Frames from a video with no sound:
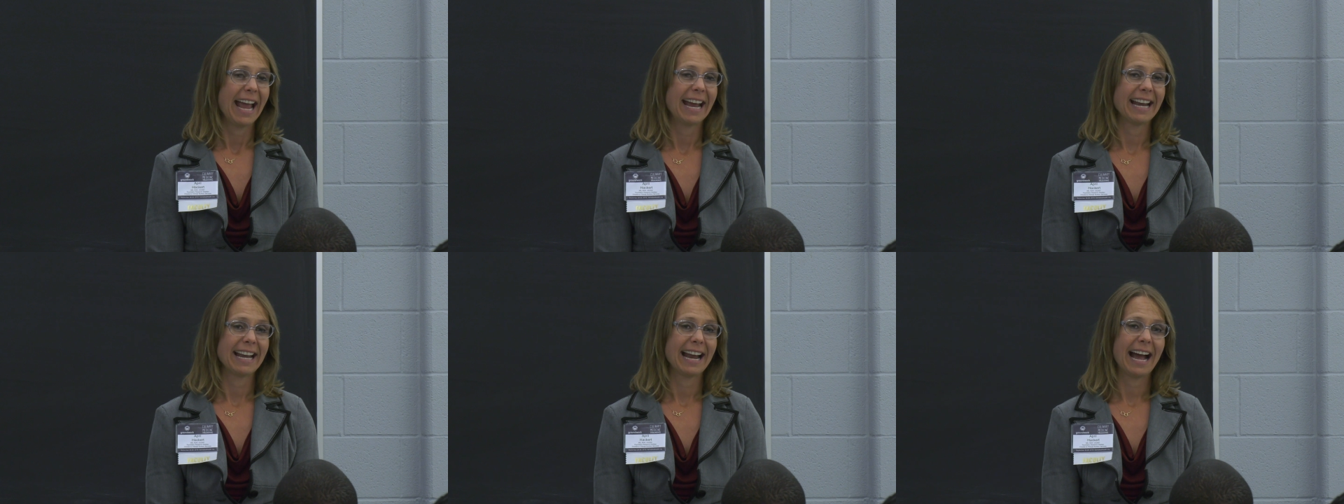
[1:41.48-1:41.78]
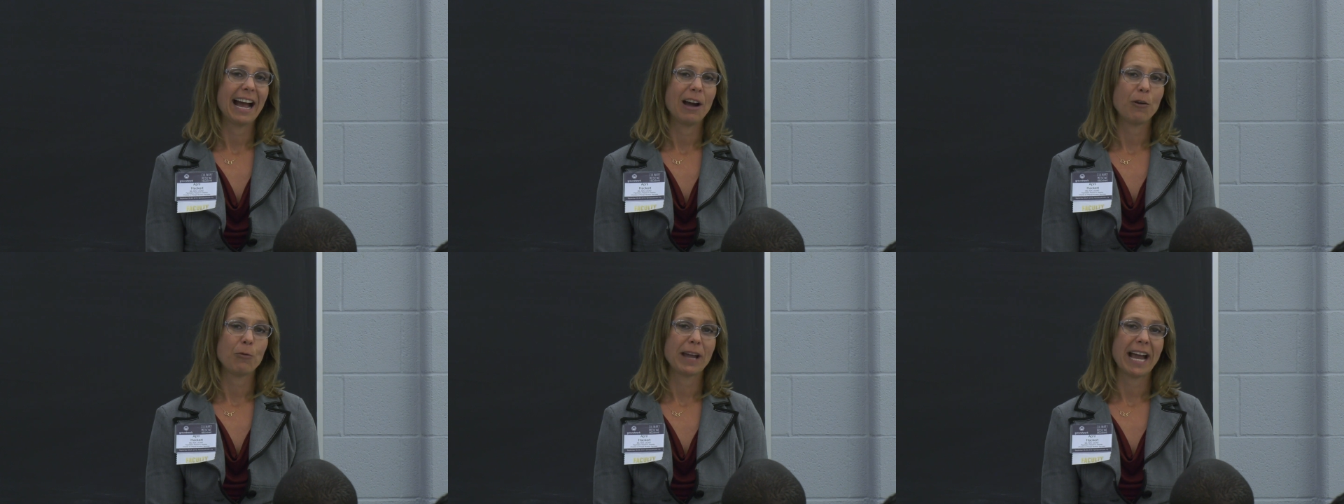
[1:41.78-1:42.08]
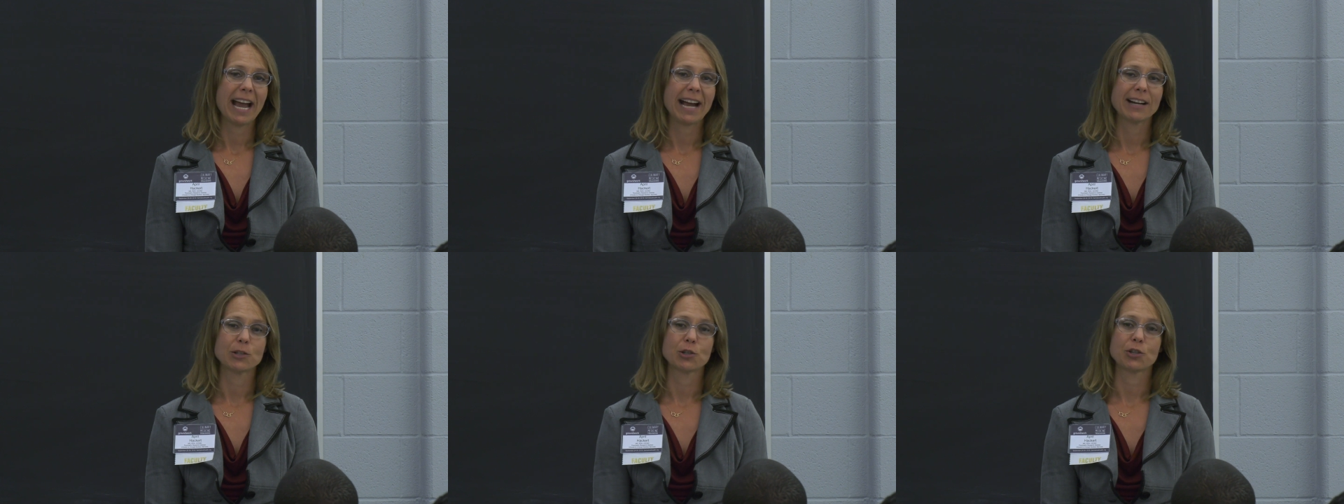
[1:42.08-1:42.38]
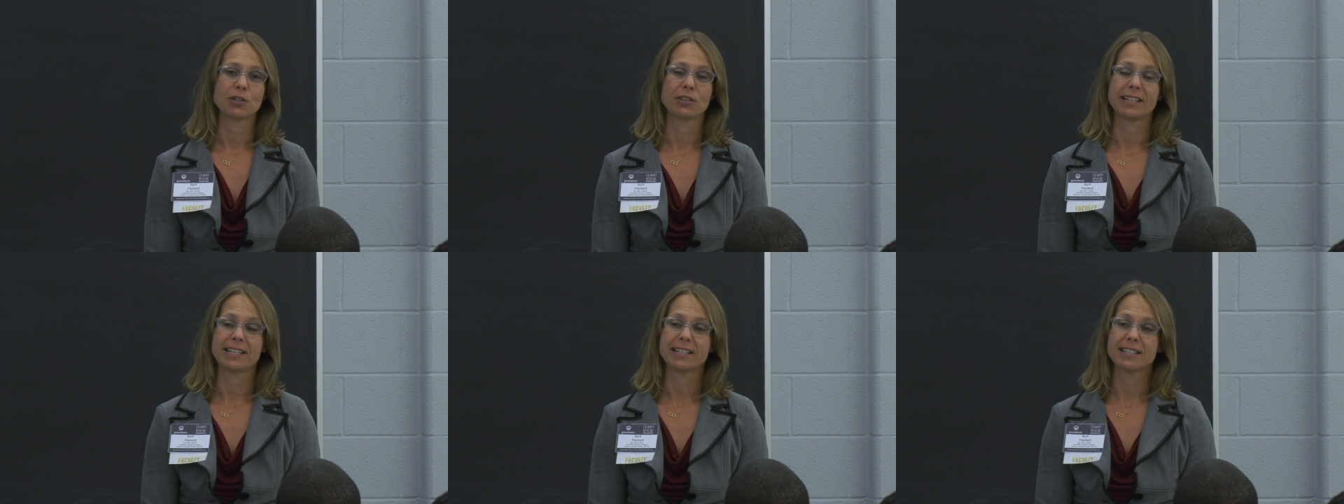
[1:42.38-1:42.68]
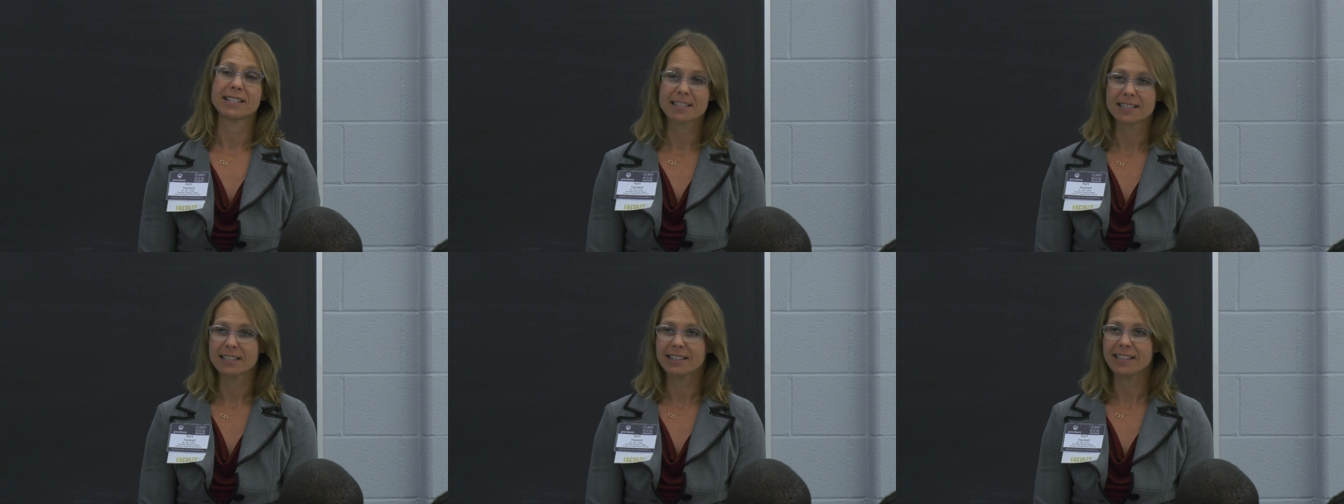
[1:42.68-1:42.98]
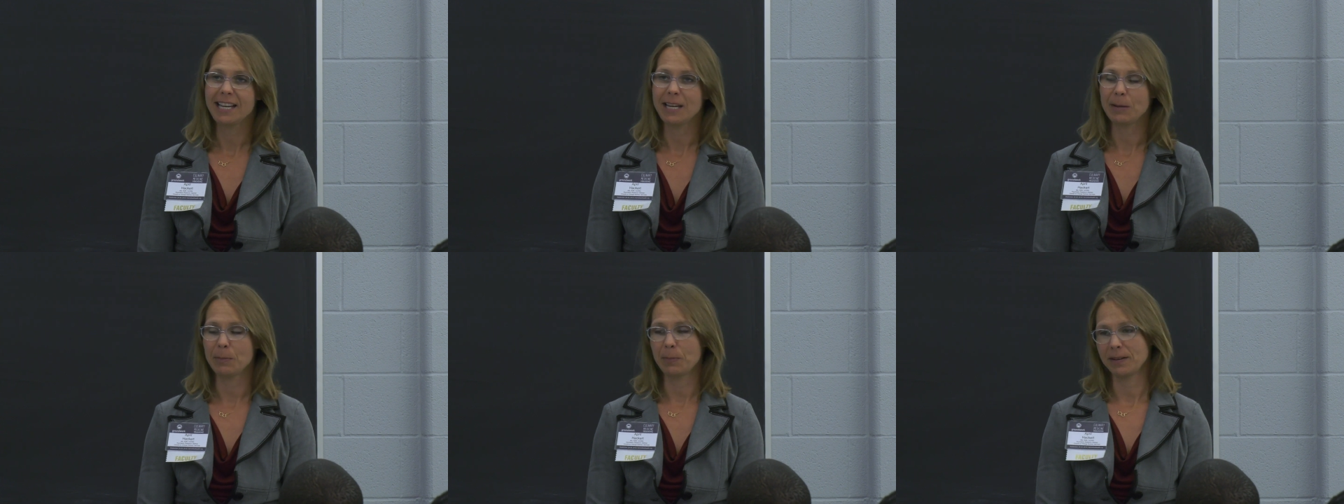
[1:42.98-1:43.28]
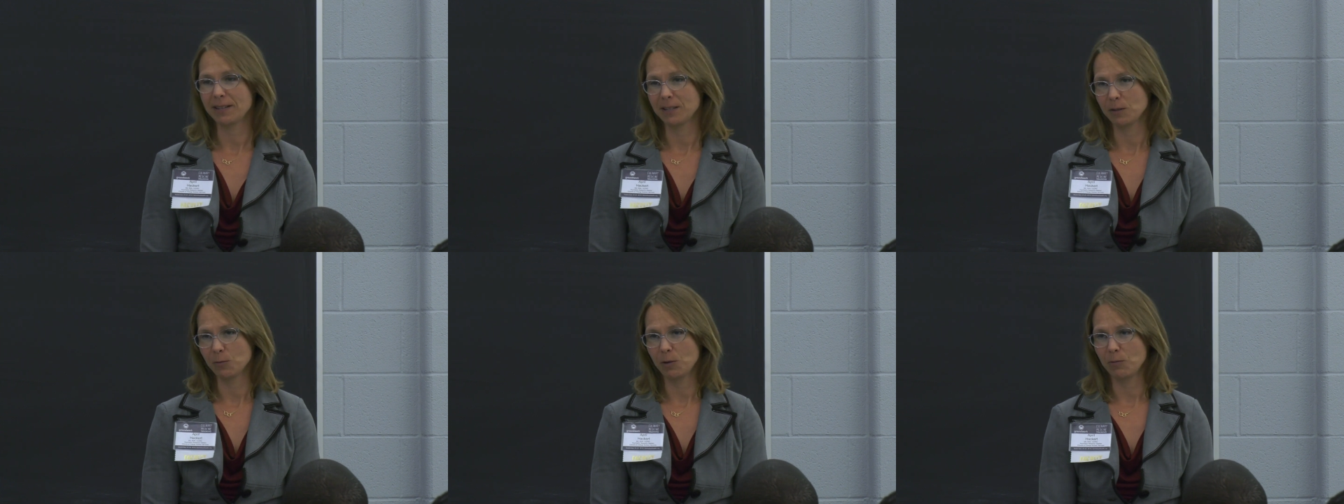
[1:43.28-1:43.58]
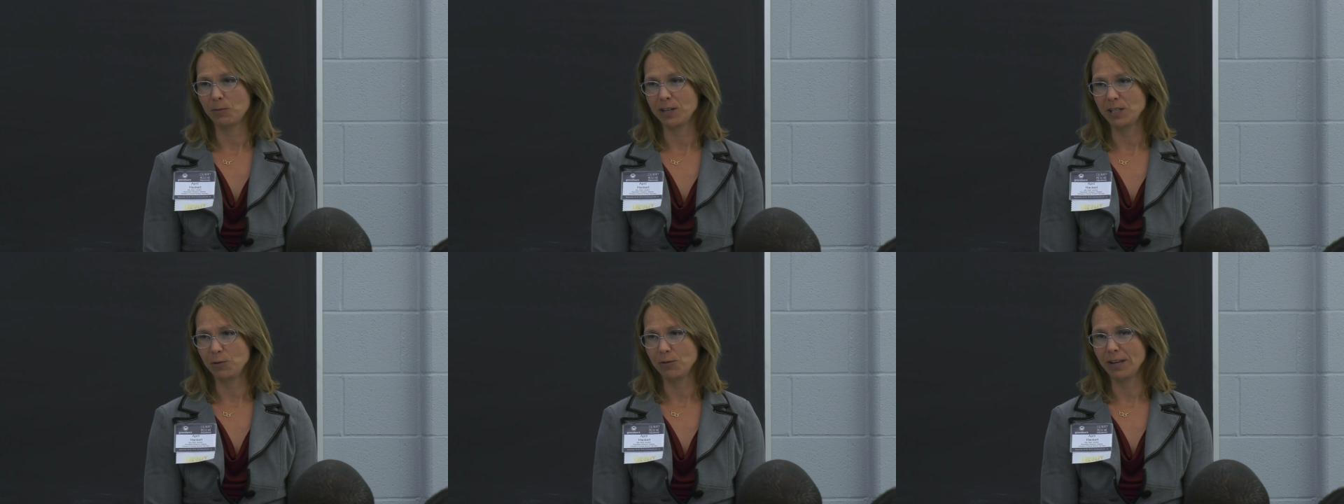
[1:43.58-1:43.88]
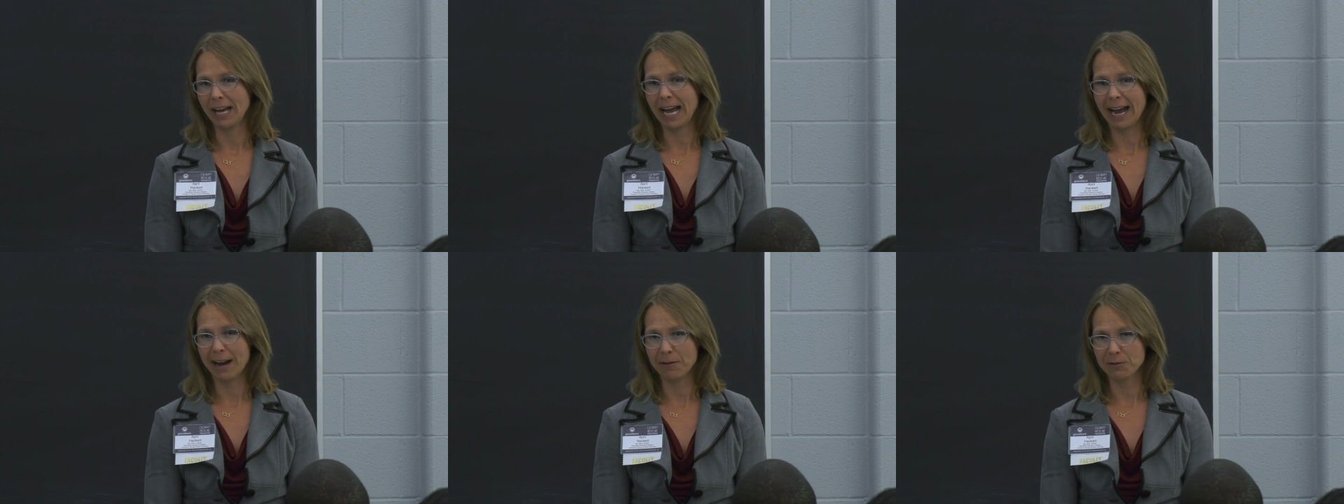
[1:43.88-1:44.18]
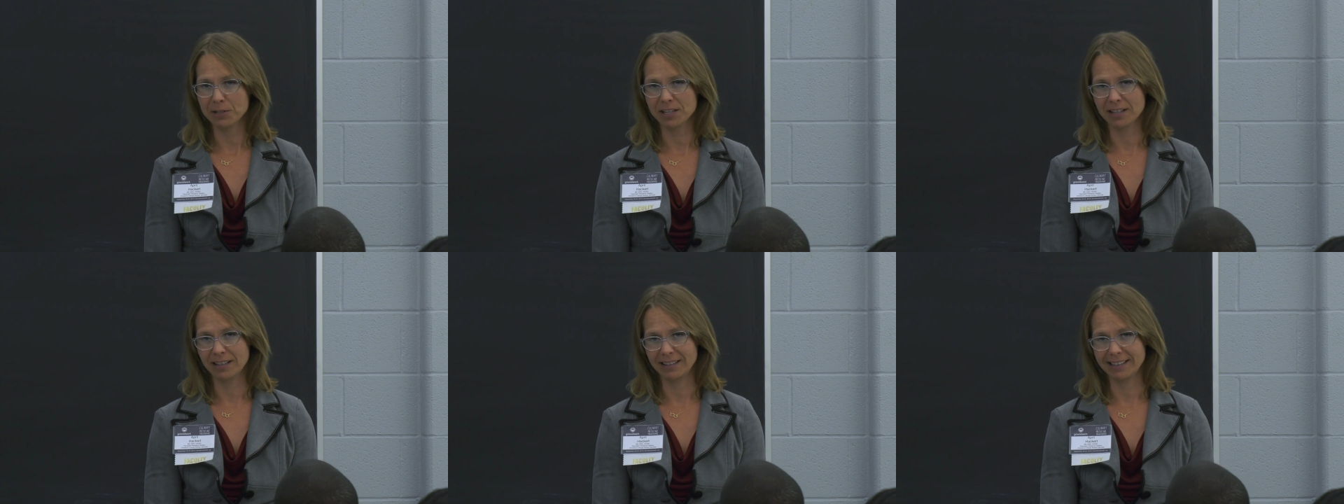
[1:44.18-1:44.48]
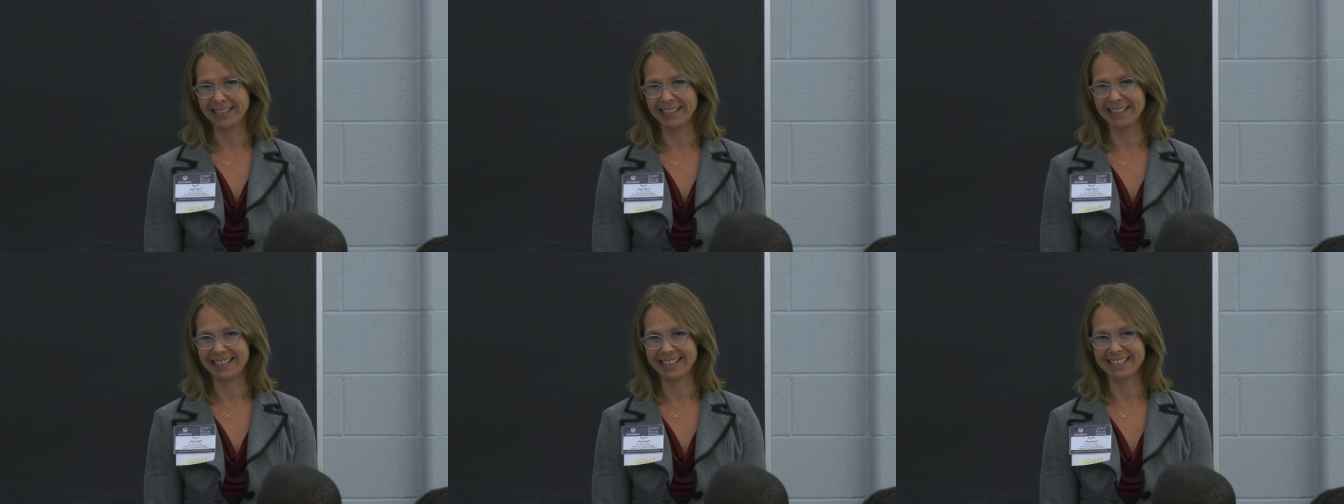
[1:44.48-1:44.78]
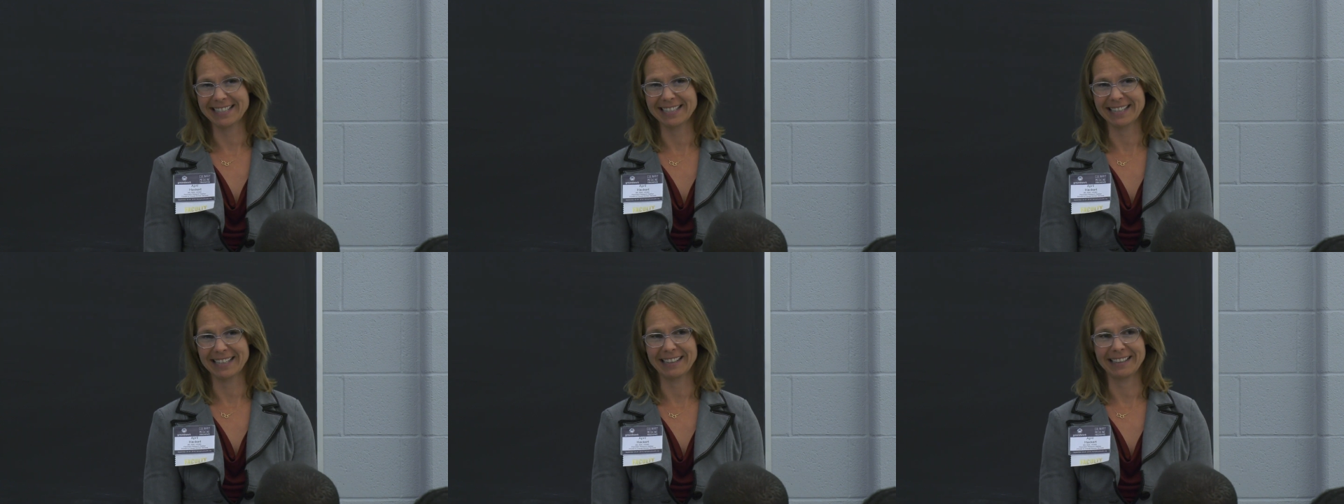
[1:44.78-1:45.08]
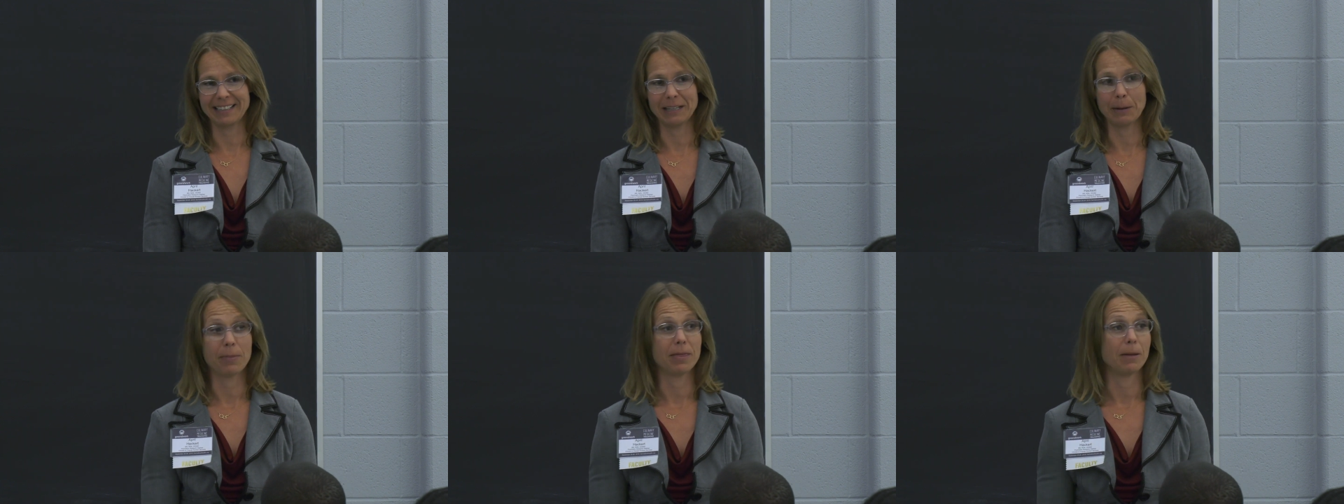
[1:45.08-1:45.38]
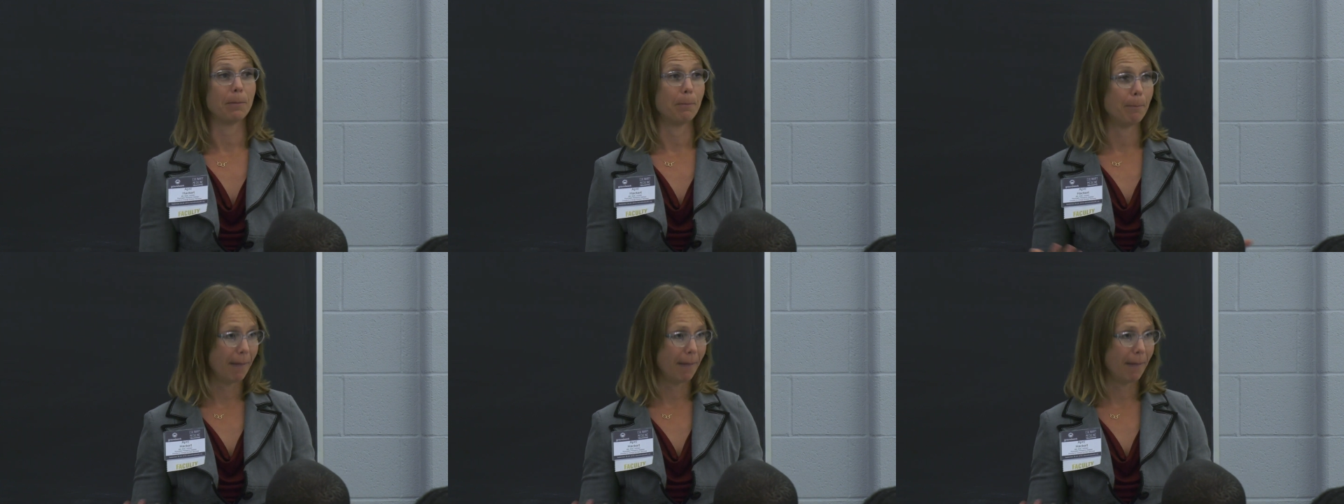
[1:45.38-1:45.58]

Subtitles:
And how we actually sleep is when we do the house cleaning to clean up the